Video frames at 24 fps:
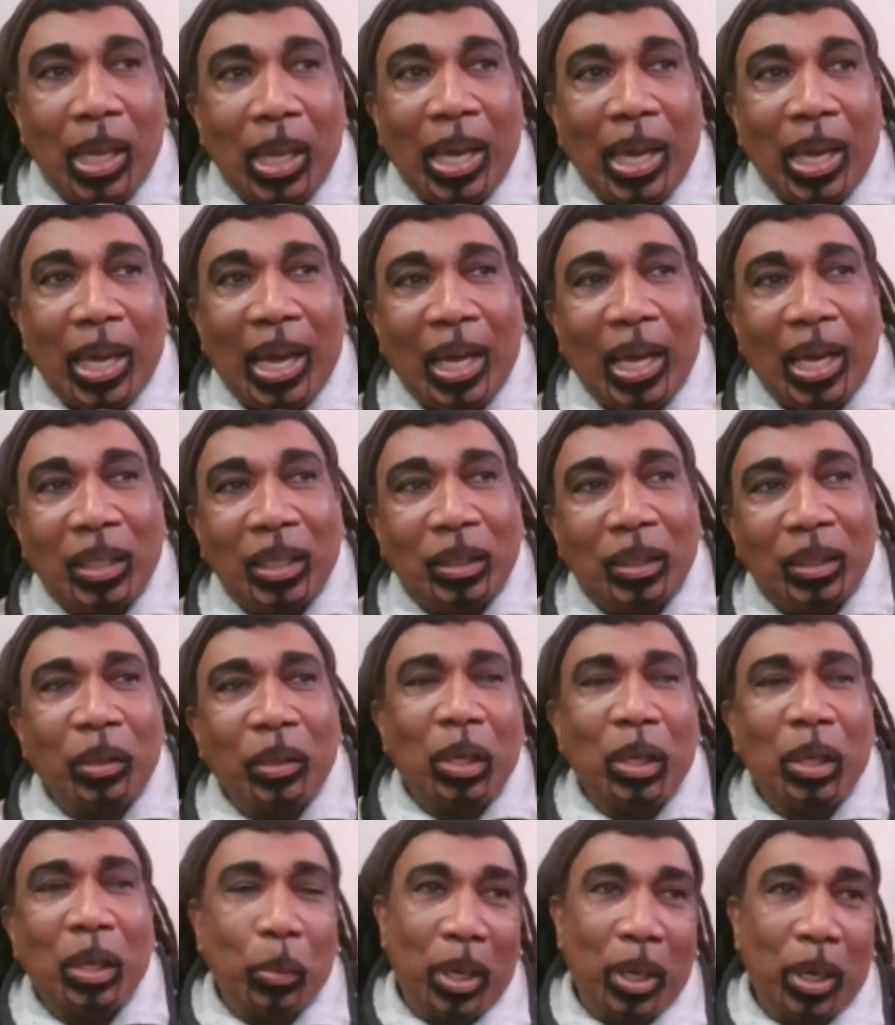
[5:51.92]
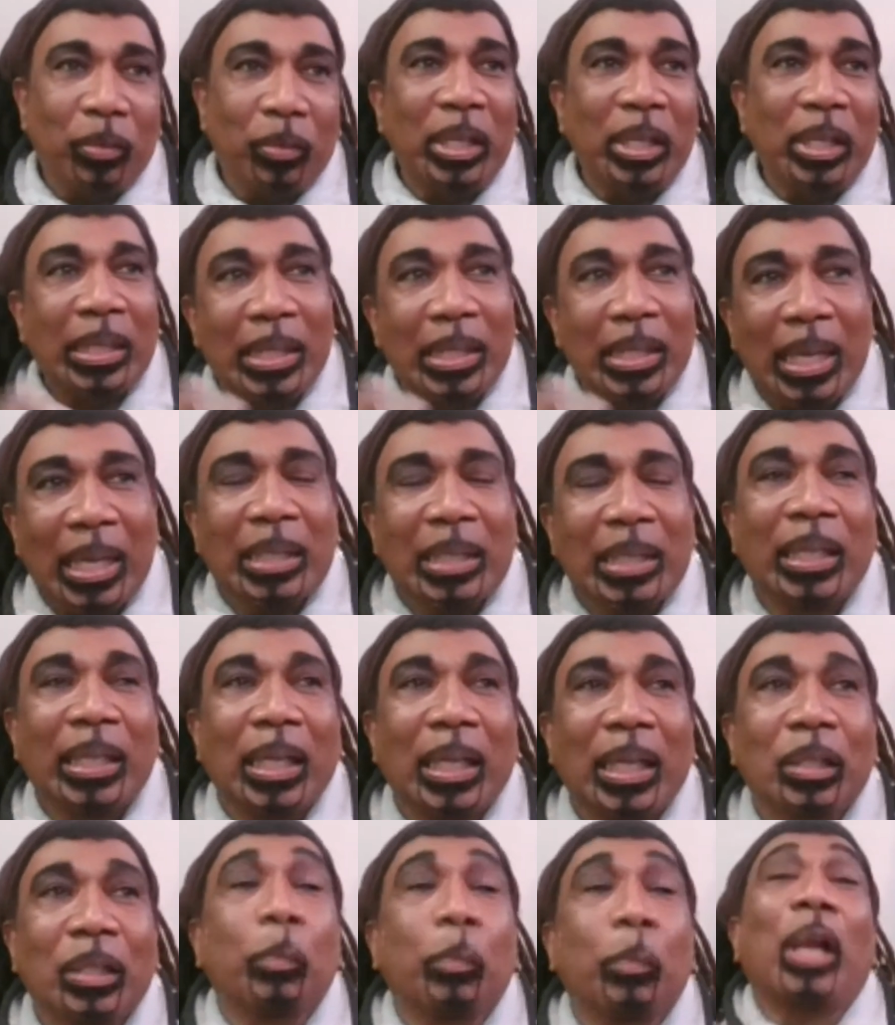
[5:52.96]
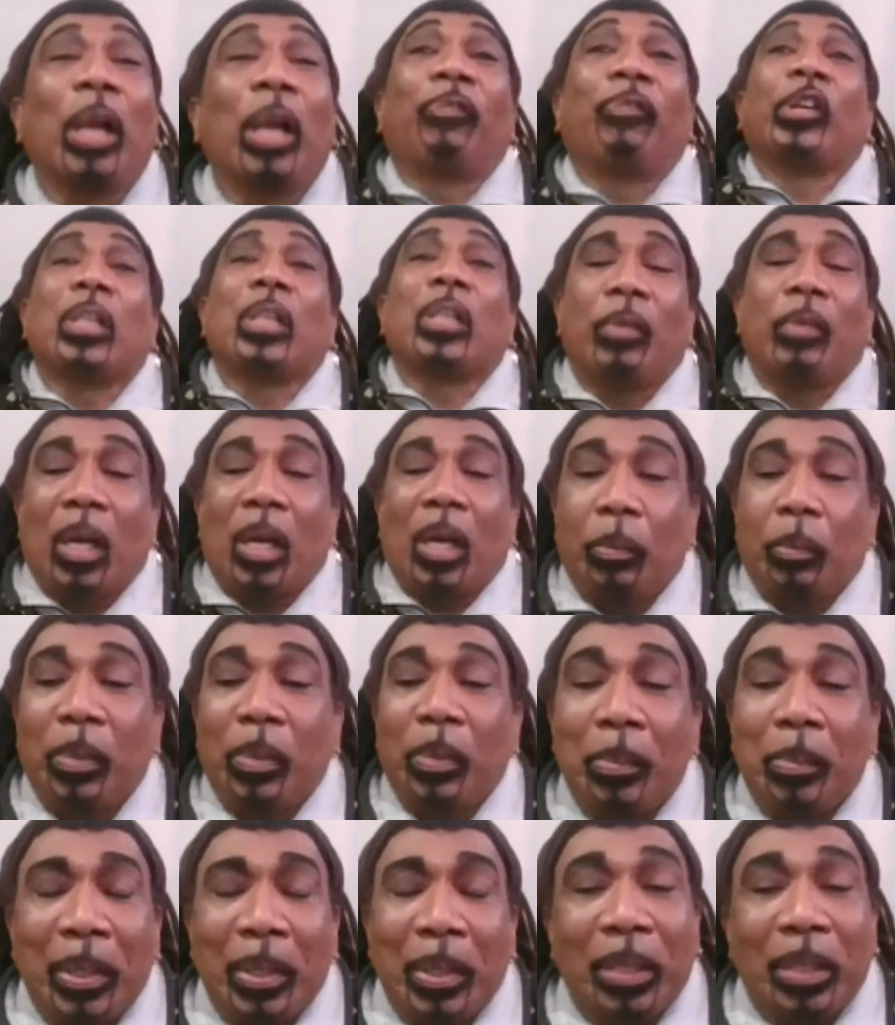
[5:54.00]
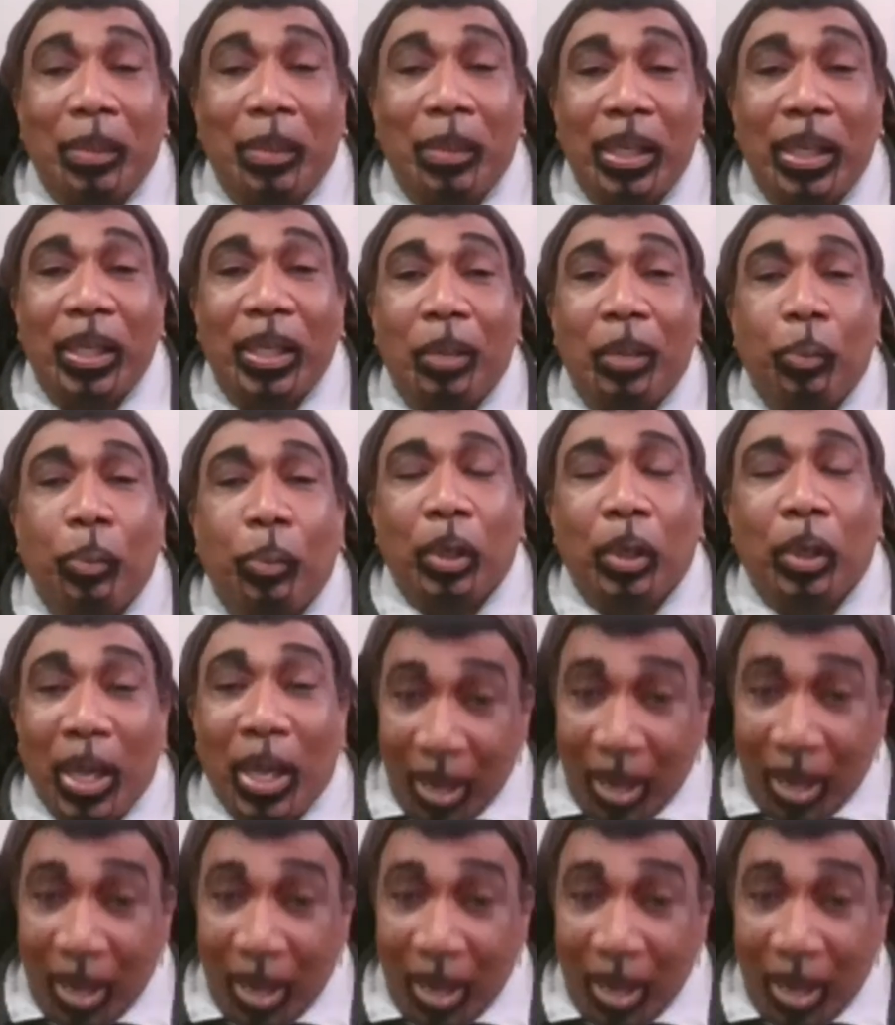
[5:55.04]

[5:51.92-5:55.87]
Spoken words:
And, you know, we're reasoning things. Well, first of all, me meet him at the airport.